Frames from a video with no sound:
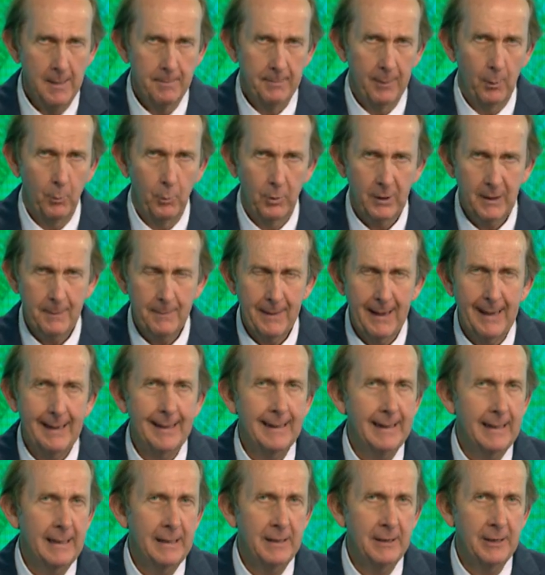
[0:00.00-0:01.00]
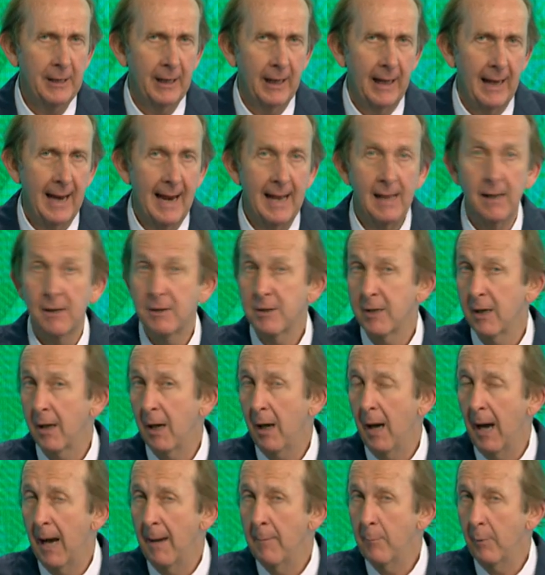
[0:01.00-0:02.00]
But what about India at a
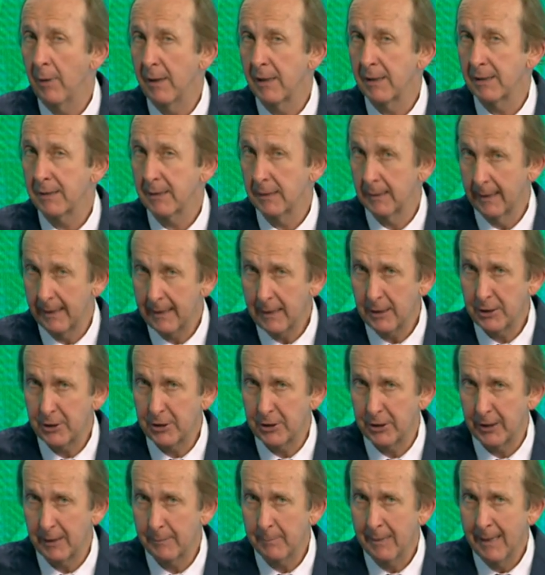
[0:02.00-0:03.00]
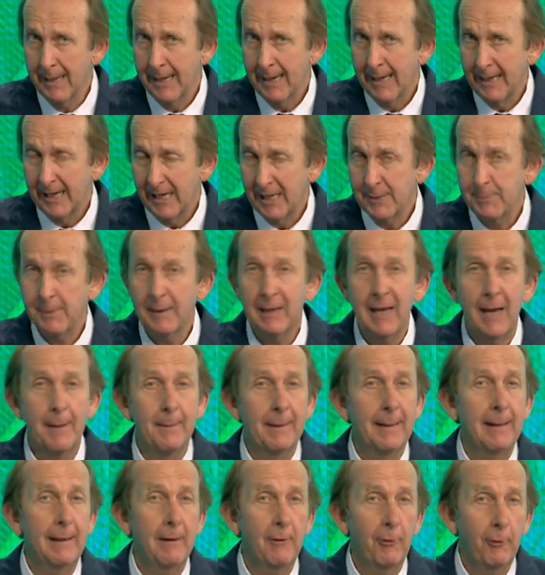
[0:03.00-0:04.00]
time when its leadership is
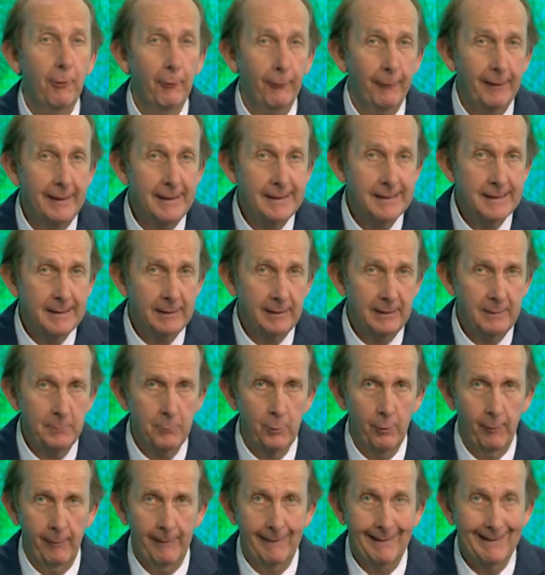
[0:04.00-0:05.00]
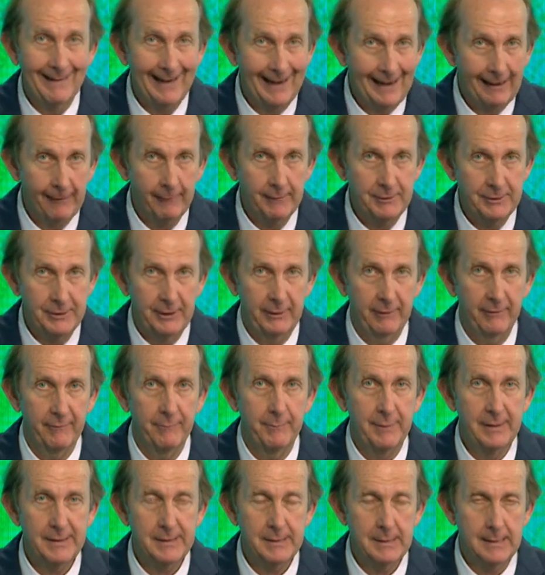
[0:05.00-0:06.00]
becoming increasingly more encouraging of
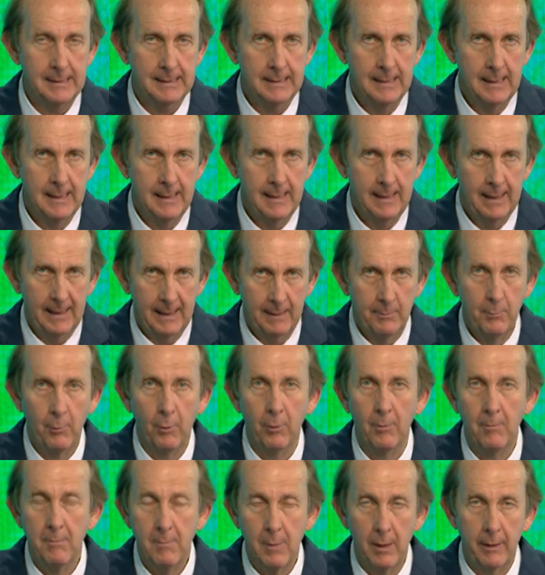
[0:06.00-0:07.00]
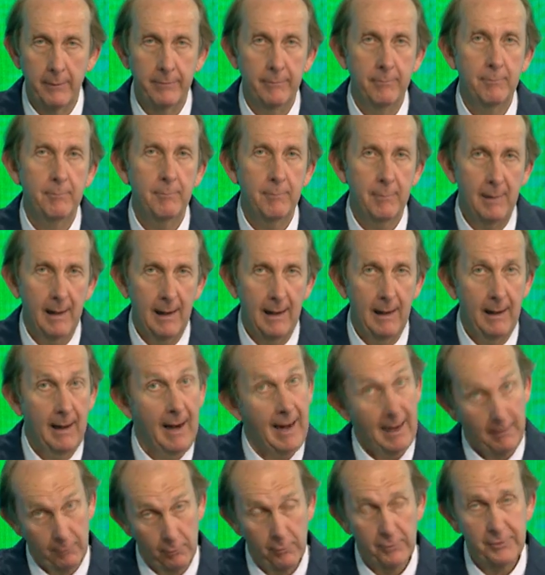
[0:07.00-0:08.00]
business and more modern, uh,
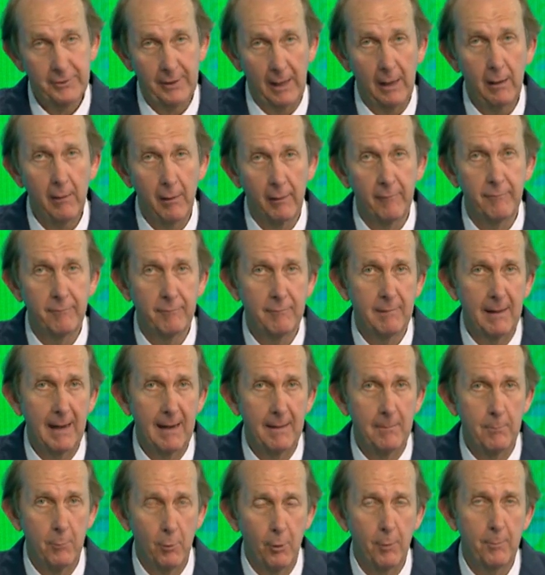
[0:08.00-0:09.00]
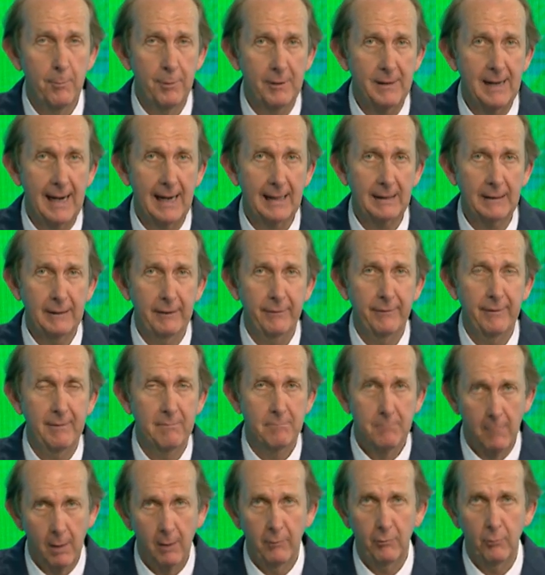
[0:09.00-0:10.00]
and also of uh, more productive
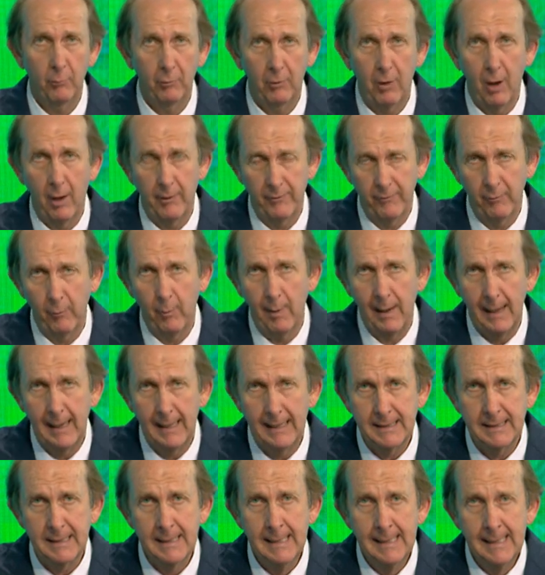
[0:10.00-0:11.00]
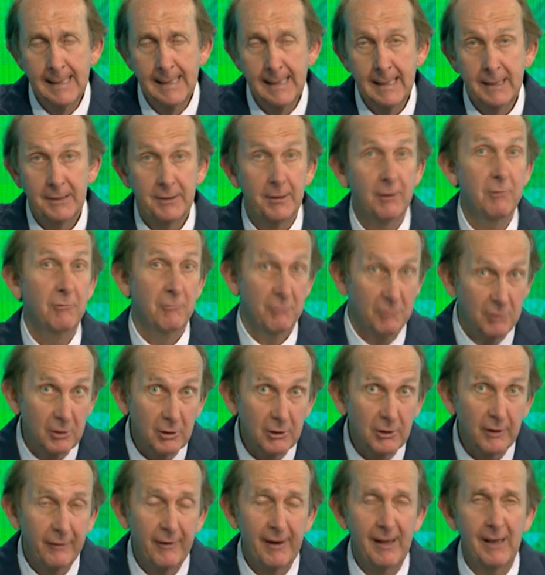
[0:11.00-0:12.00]
and modern kind of ways to, to
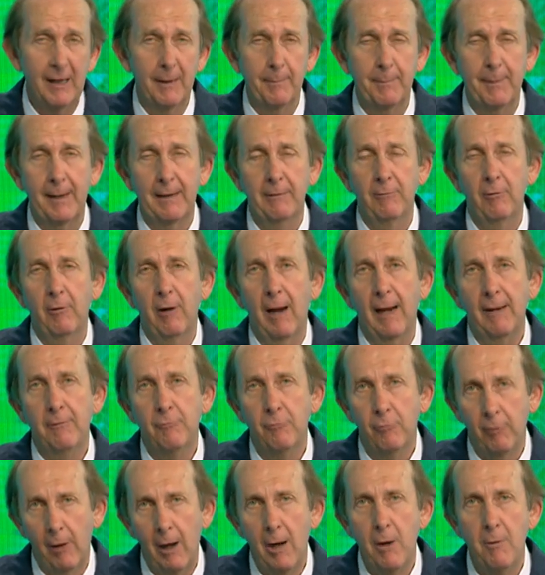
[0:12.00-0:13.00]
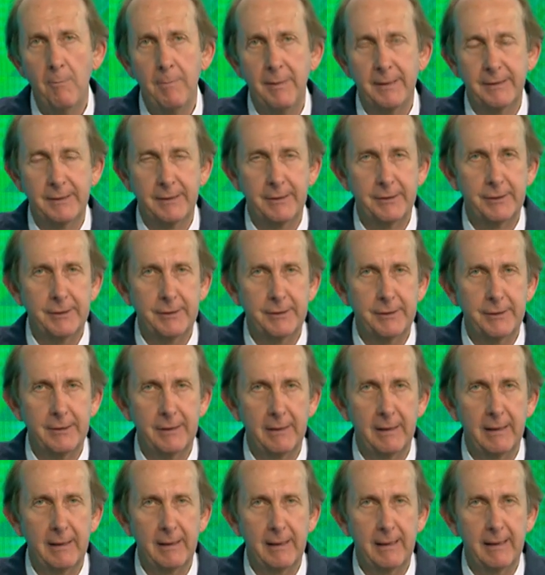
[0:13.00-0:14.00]
develop and, and grow businesses in
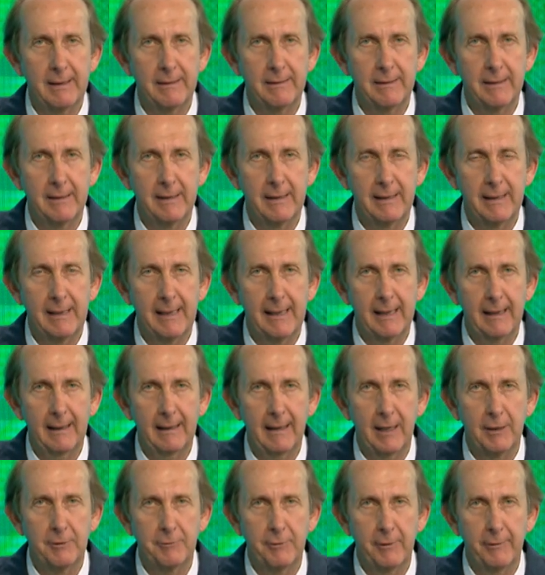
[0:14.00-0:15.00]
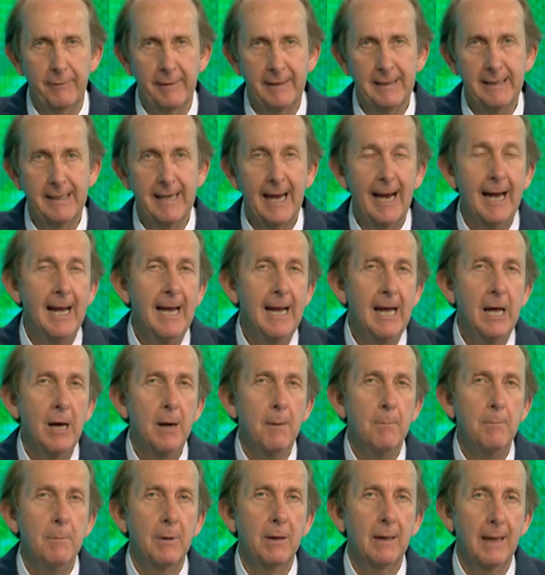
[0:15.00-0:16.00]
the, in the uh, country of India?
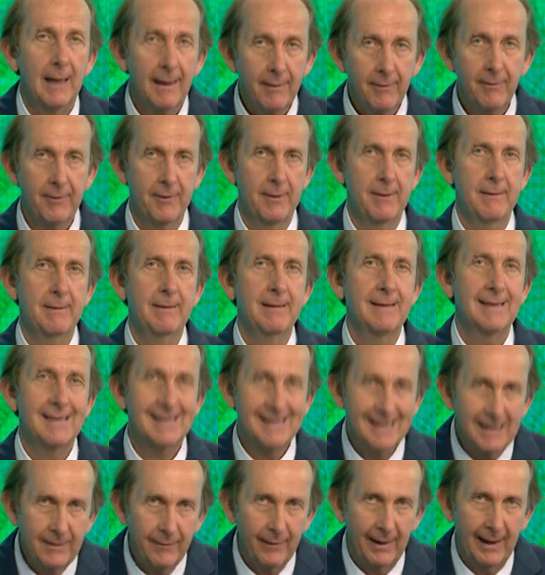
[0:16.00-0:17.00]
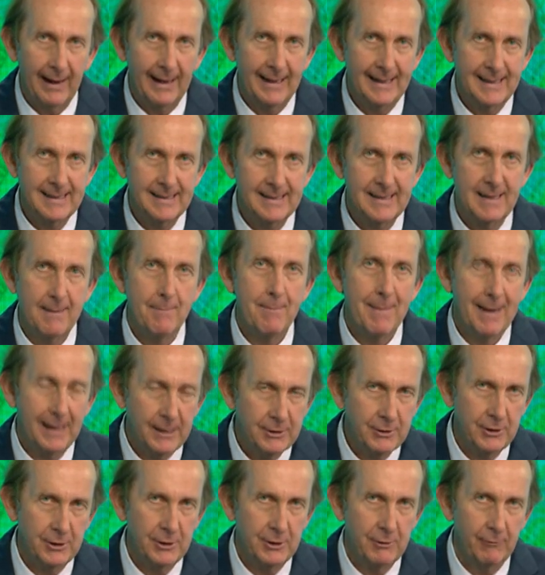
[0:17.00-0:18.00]
Mugunthan Siva is the
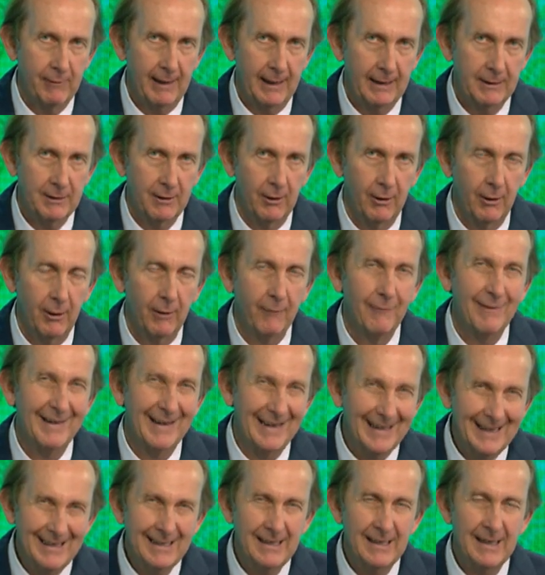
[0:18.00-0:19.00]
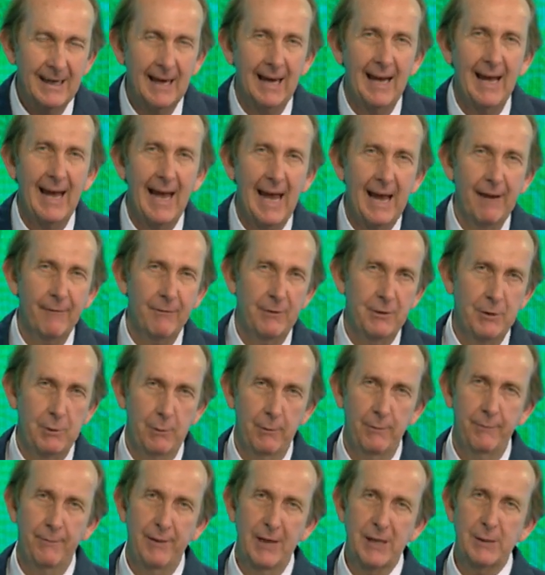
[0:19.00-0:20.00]
Managing Director of India Avenue
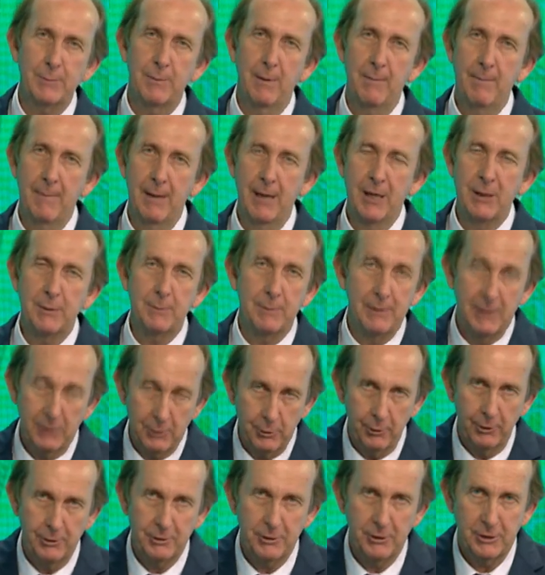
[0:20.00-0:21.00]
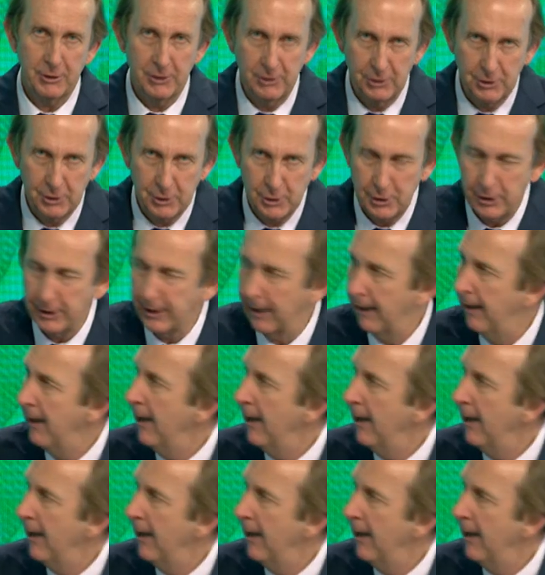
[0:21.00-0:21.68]
Investment Management. He joins us in the studio.